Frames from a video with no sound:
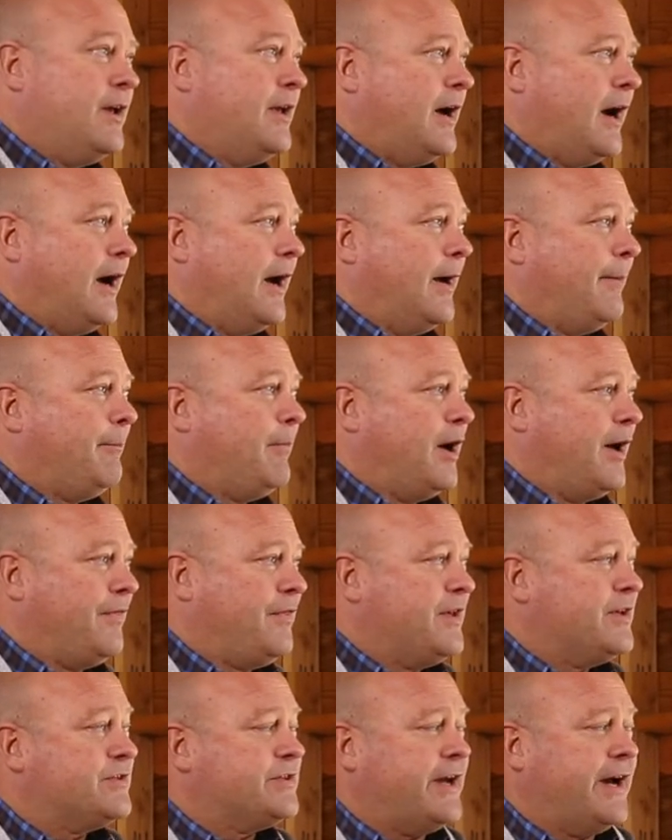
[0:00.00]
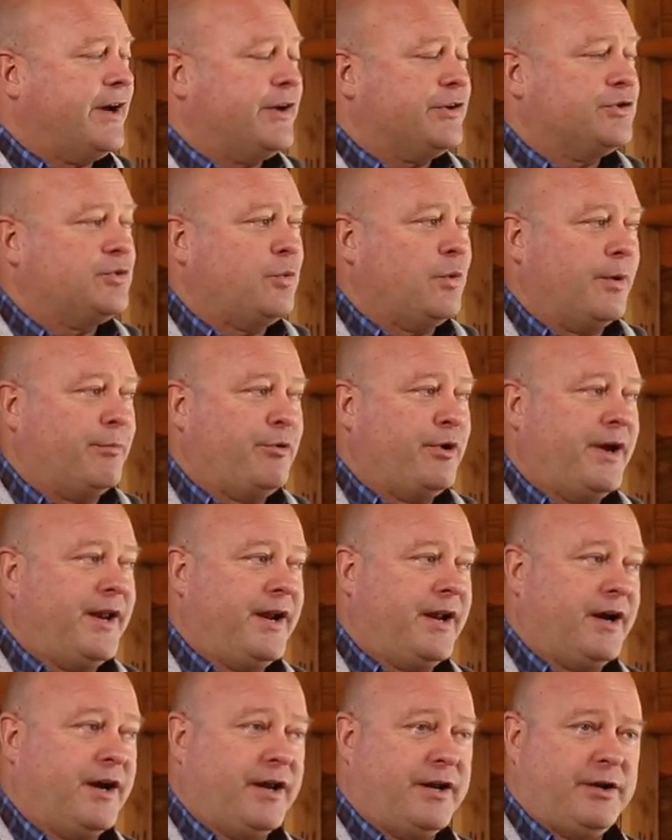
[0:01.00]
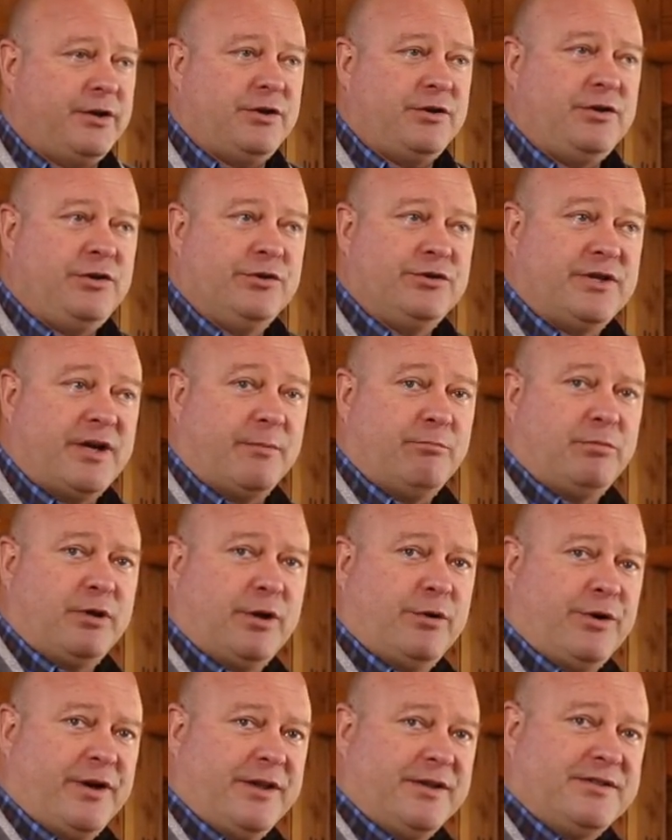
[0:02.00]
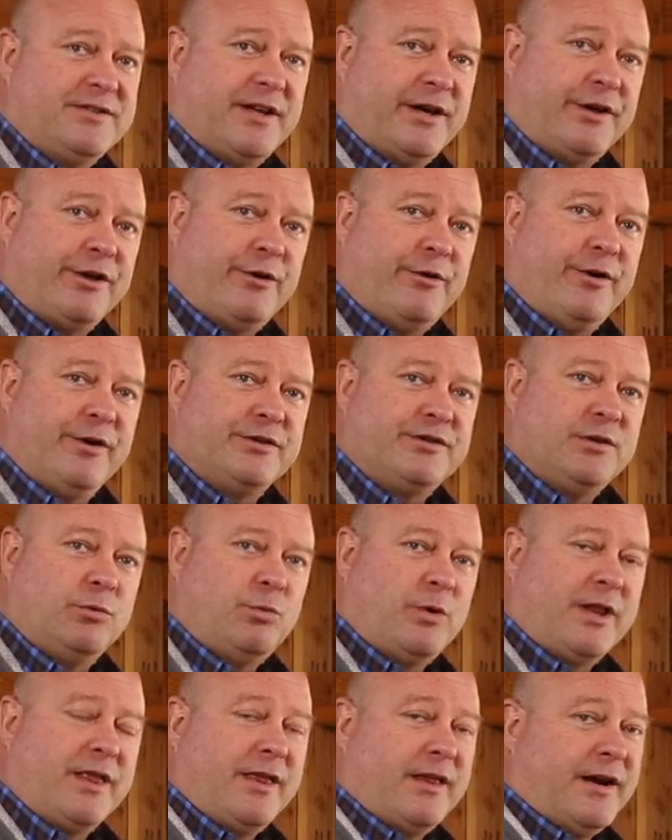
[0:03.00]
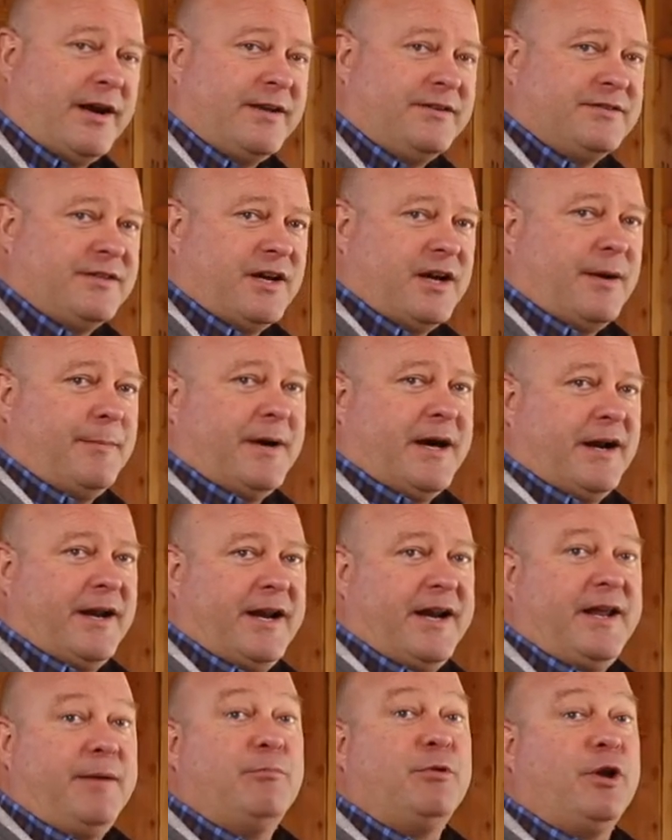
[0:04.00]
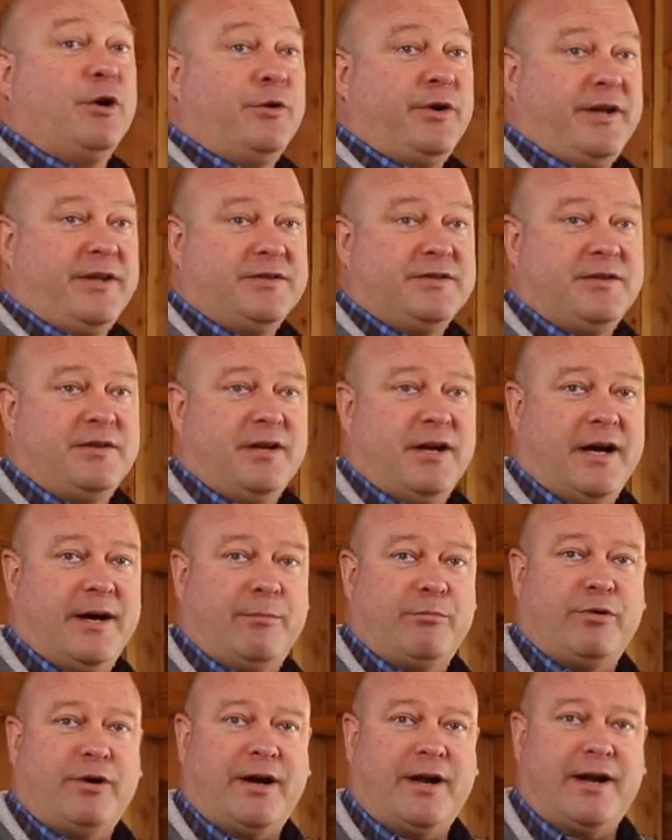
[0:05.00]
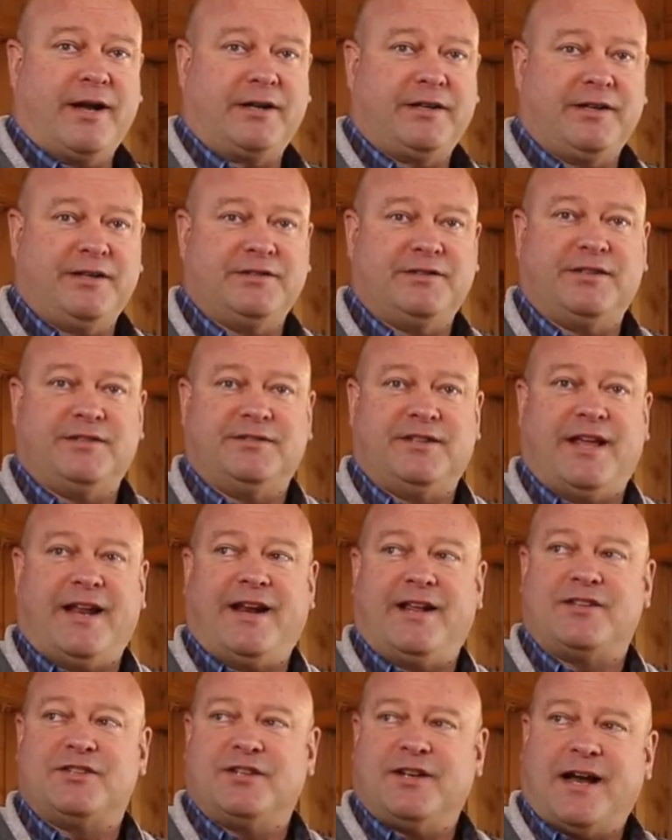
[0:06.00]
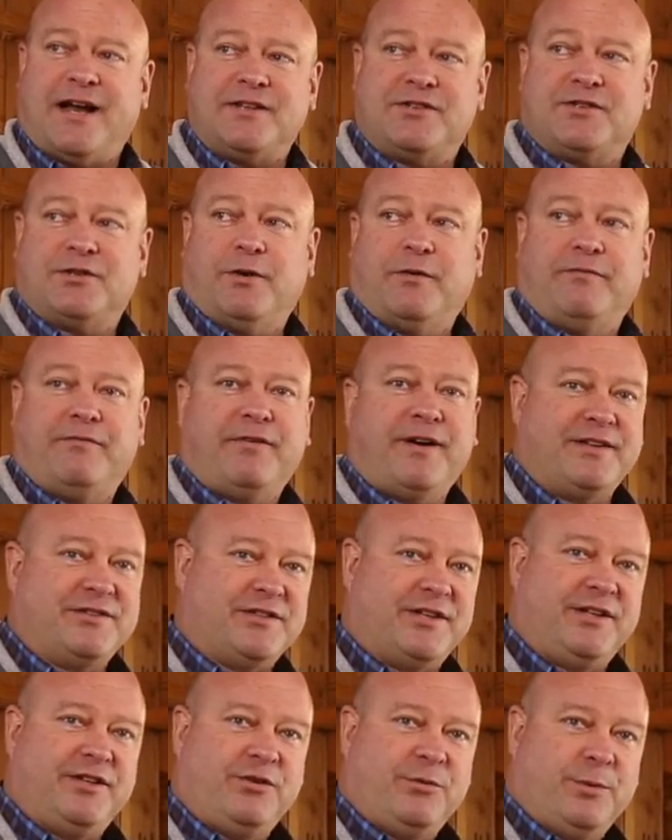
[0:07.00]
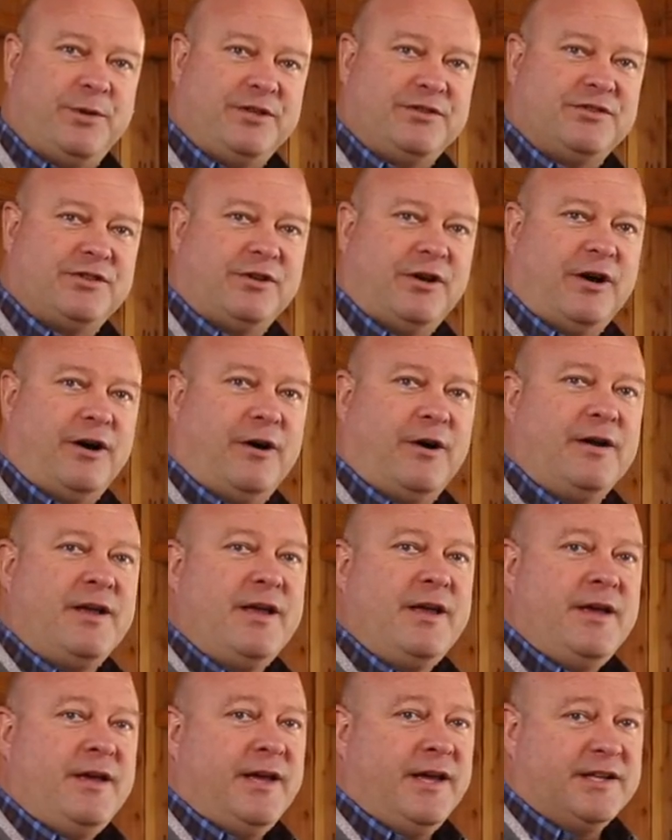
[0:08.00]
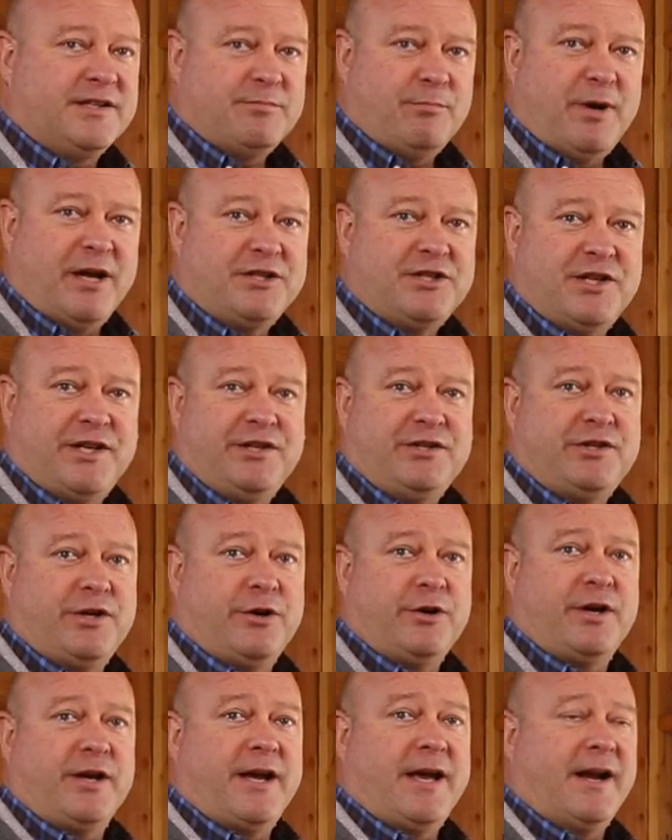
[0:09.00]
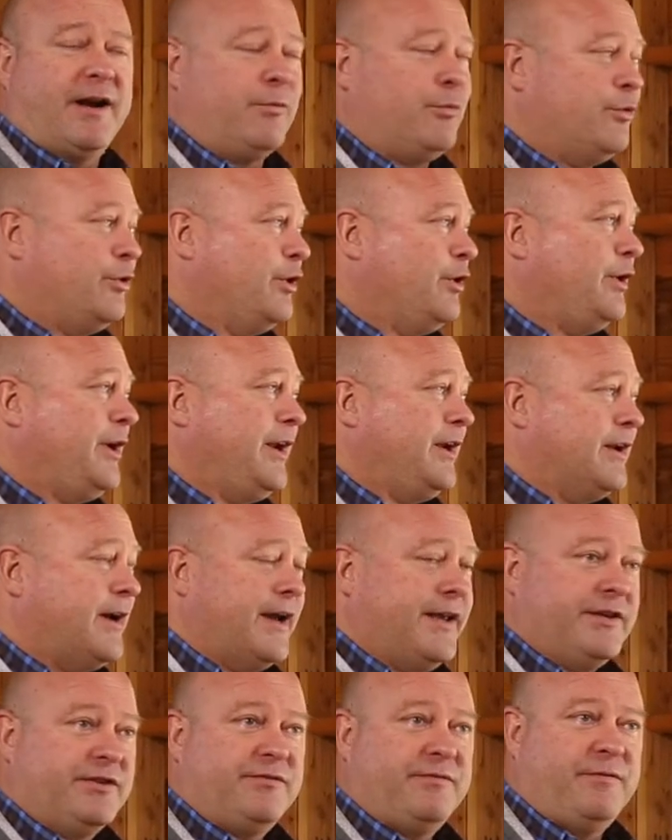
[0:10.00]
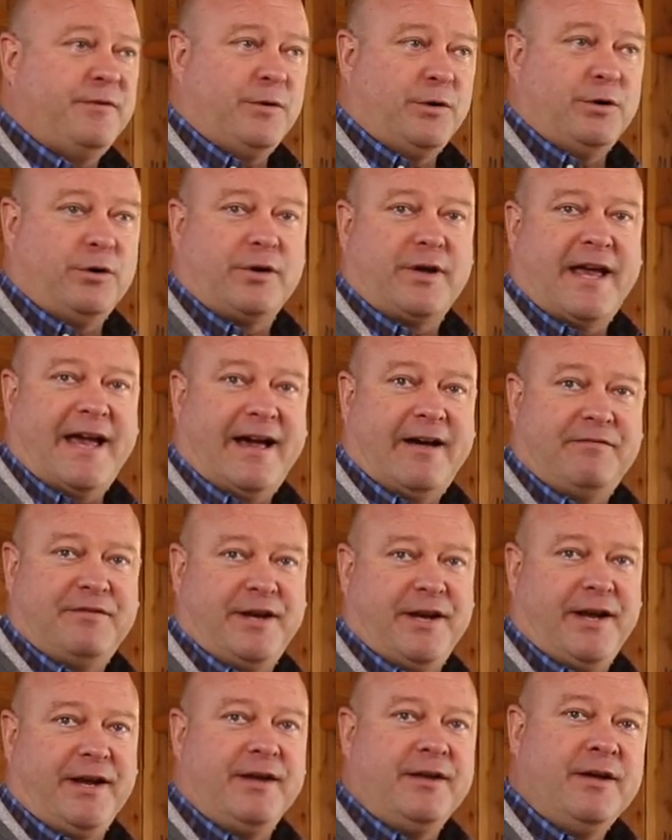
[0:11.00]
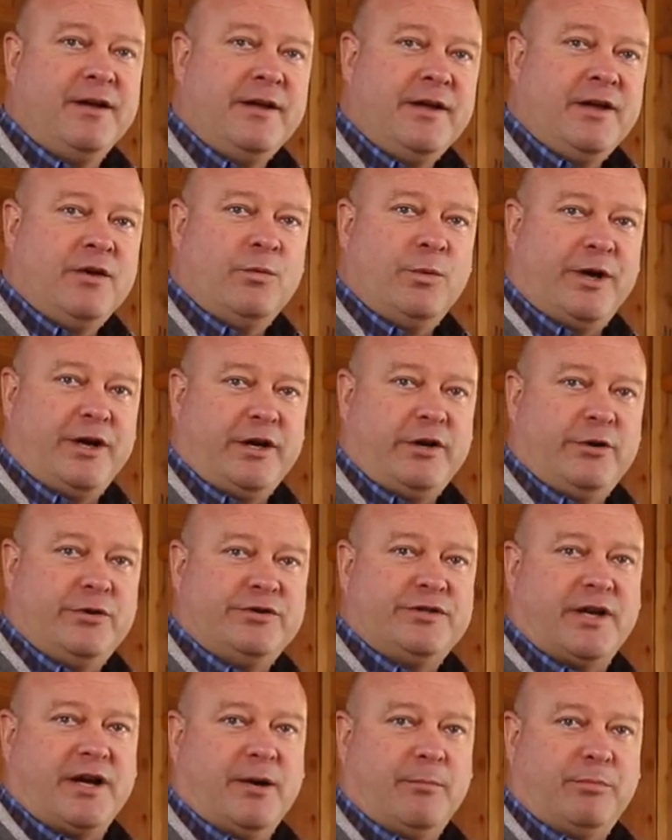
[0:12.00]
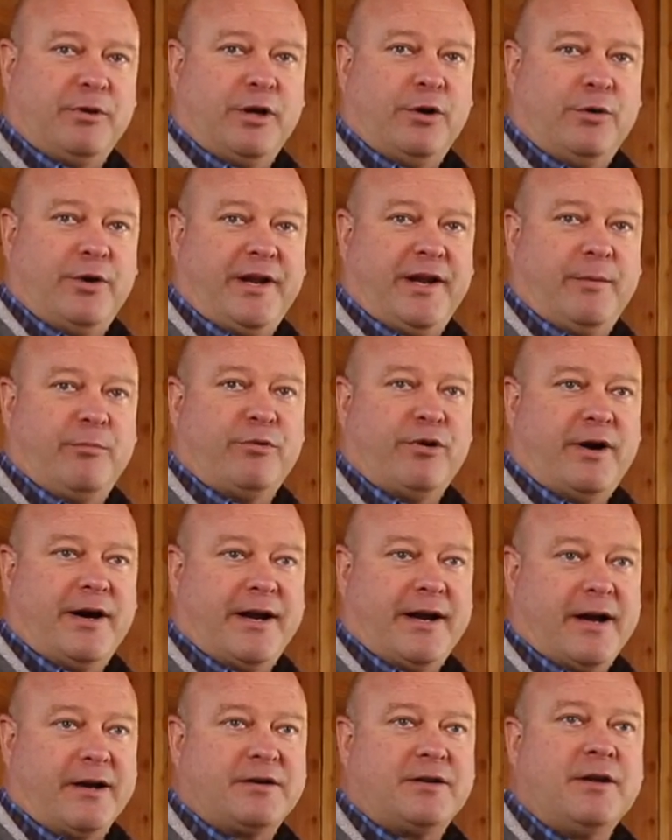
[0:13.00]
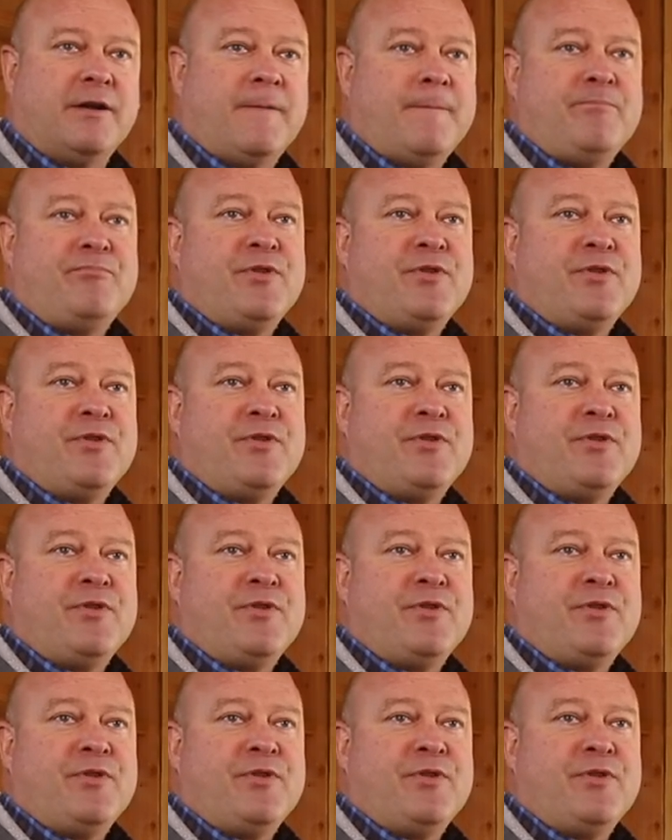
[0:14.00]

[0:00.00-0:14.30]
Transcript: On this house, we're planning on using blown-in cellulose. And one of the nice things about any blown-in product is that it's not so fussy to install. It's much easier to get a really nice full cavity when you're using a blown-in product.